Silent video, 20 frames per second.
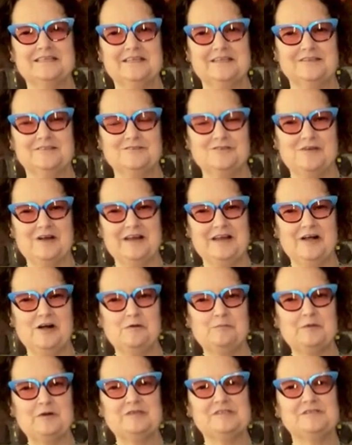You're trying to
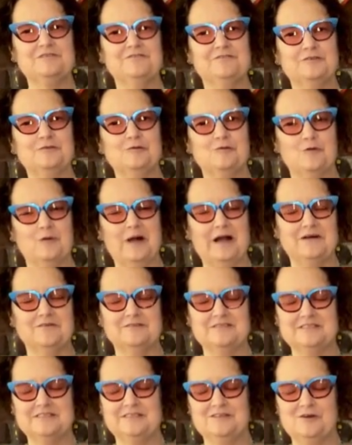help yourself feel
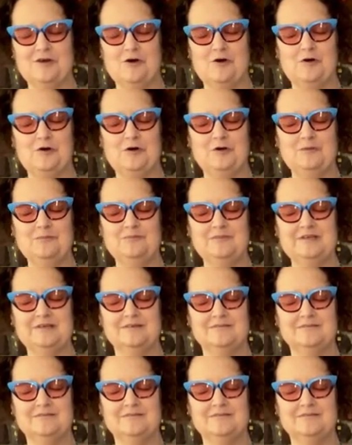grounded and calmed.